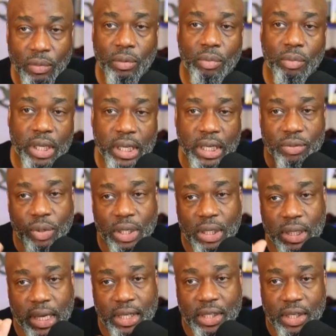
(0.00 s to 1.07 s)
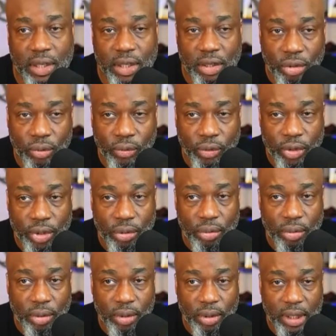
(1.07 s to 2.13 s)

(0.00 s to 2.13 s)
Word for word: Because what that's going to do for you